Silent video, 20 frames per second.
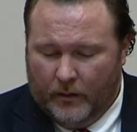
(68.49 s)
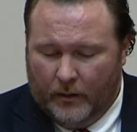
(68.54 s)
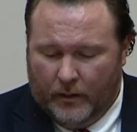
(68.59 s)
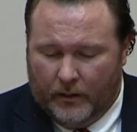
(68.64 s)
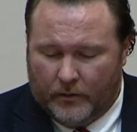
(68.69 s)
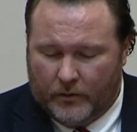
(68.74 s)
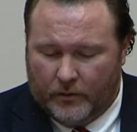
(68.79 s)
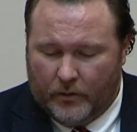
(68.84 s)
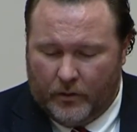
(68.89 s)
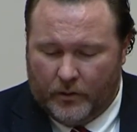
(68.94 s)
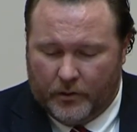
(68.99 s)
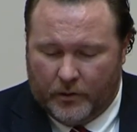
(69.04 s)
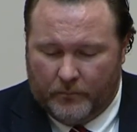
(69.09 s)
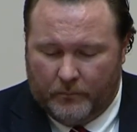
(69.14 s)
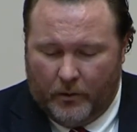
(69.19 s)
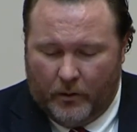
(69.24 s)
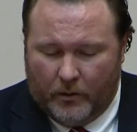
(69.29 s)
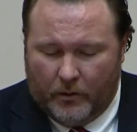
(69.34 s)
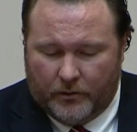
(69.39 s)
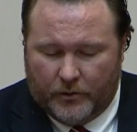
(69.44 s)
Uh, Sergeant
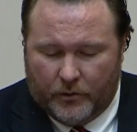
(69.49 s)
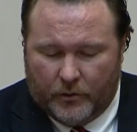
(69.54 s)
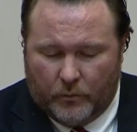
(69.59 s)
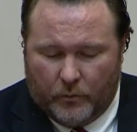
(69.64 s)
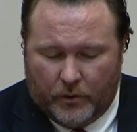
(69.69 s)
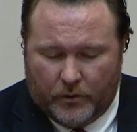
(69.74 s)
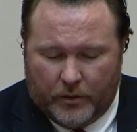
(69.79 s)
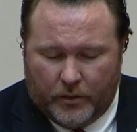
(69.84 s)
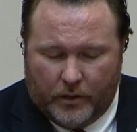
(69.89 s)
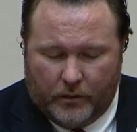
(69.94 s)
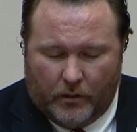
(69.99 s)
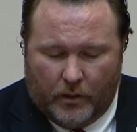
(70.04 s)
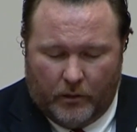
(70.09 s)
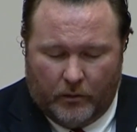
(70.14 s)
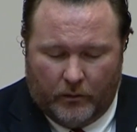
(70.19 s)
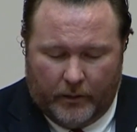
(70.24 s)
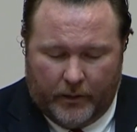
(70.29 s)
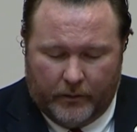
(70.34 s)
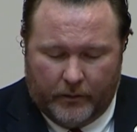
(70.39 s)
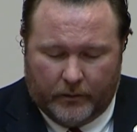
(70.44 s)
Parsons was here
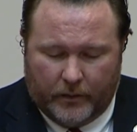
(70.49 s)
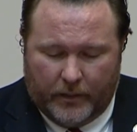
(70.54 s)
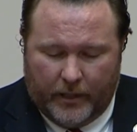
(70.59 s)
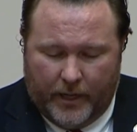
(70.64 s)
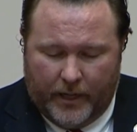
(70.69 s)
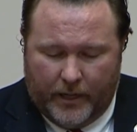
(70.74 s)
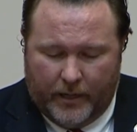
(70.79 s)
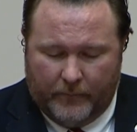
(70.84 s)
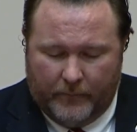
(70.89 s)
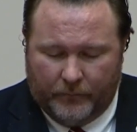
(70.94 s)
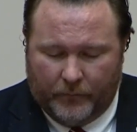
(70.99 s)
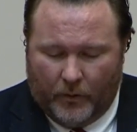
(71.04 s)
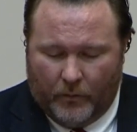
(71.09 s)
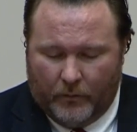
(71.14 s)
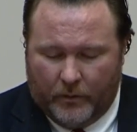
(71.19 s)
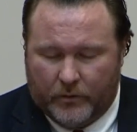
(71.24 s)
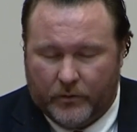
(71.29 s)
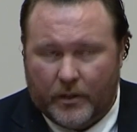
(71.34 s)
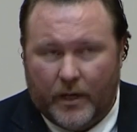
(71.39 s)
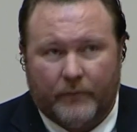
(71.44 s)
earlier today
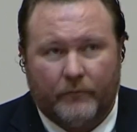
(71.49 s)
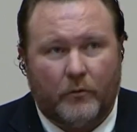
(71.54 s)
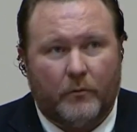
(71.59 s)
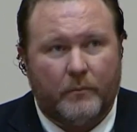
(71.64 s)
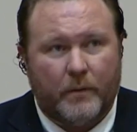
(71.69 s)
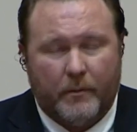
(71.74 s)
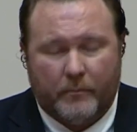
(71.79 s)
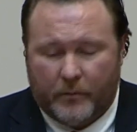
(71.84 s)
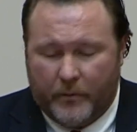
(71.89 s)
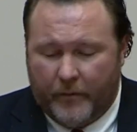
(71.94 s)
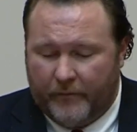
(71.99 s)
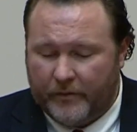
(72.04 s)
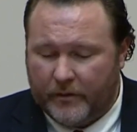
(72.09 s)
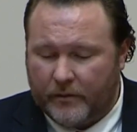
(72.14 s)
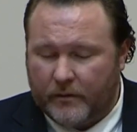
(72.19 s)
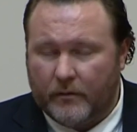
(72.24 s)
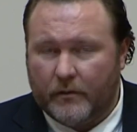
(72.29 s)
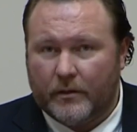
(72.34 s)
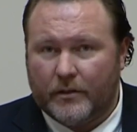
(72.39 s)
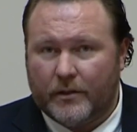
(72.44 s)
with several, member of
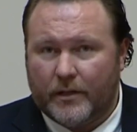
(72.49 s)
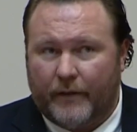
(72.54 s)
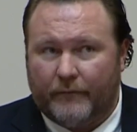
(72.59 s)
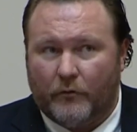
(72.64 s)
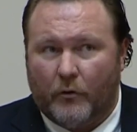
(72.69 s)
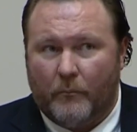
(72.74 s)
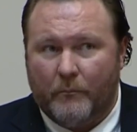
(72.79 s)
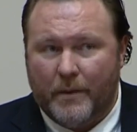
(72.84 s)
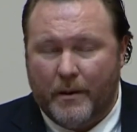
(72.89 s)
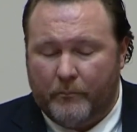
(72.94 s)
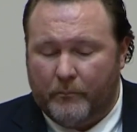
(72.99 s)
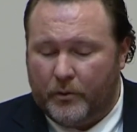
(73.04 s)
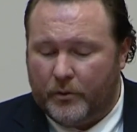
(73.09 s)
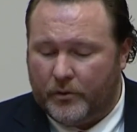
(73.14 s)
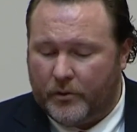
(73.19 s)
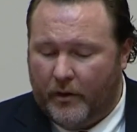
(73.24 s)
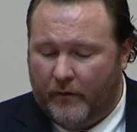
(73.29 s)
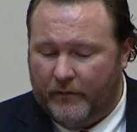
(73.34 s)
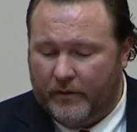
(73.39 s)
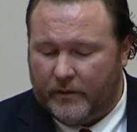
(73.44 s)
his, several
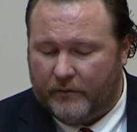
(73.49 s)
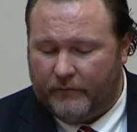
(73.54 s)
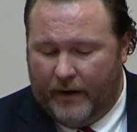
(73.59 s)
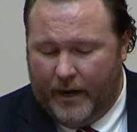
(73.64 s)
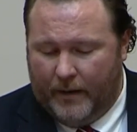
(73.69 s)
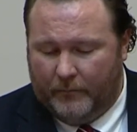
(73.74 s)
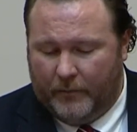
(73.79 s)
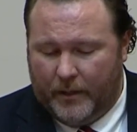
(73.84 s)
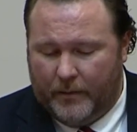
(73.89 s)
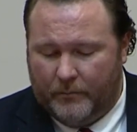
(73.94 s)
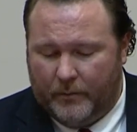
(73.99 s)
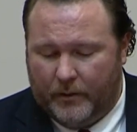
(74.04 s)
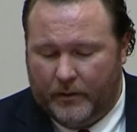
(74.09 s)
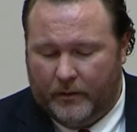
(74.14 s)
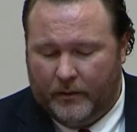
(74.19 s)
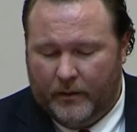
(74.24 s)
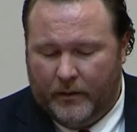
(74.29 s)
members of his family, but